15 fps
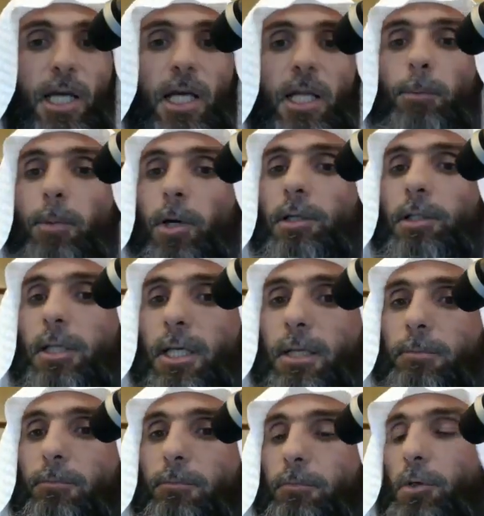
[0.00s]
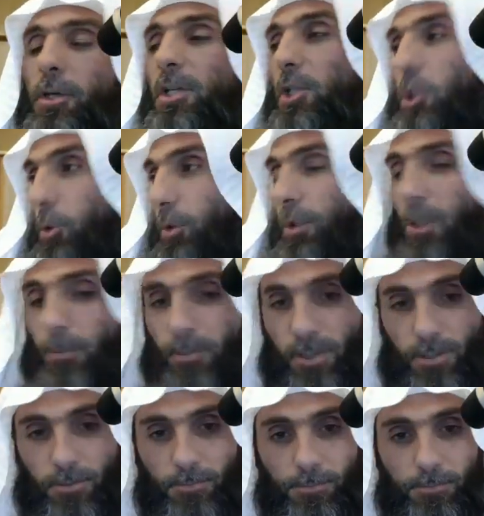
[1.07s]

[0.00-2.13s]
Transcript: and pardon him for his shortcomings.